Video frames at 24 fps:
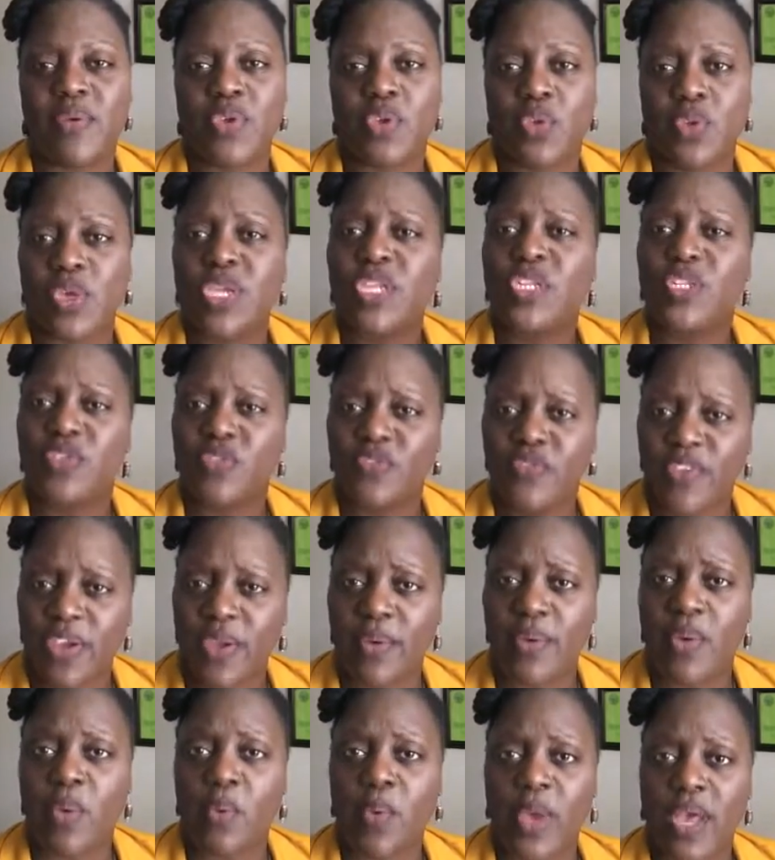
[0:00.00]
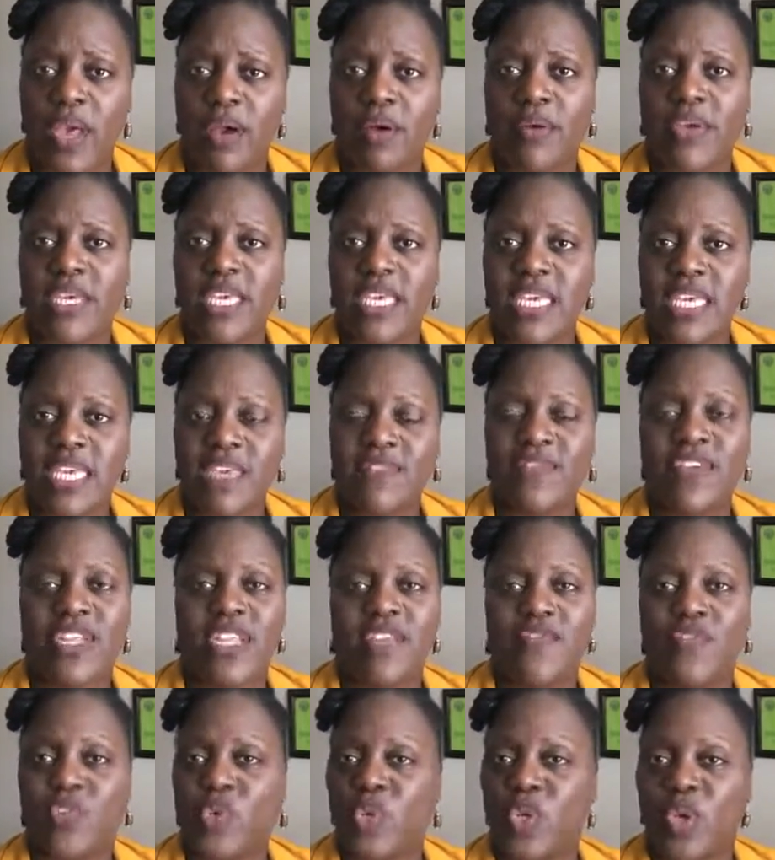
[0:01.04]
can do very well, even
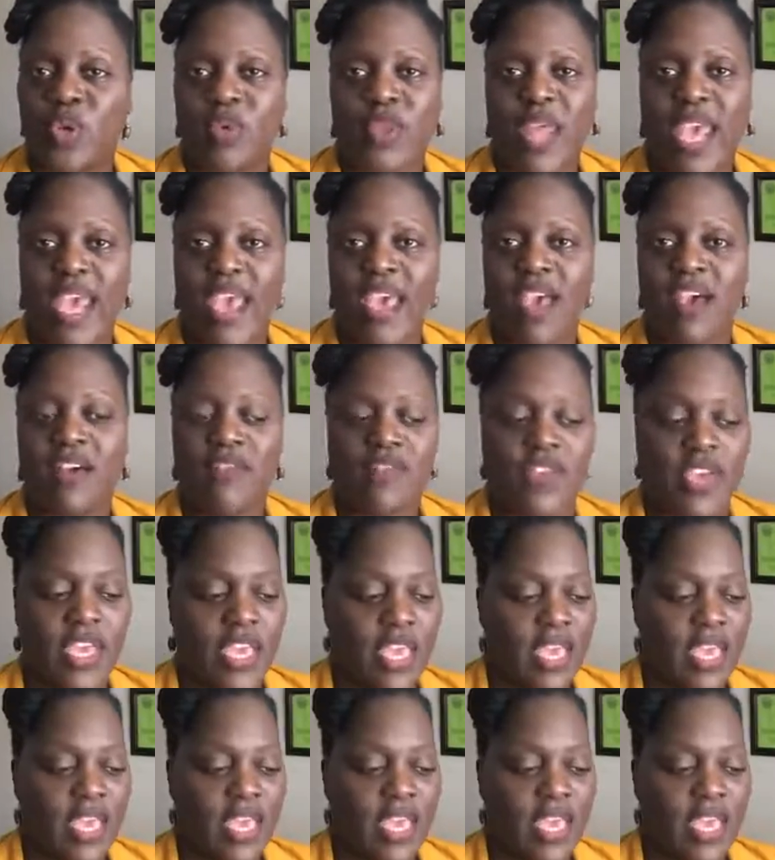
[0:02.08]
if you don't have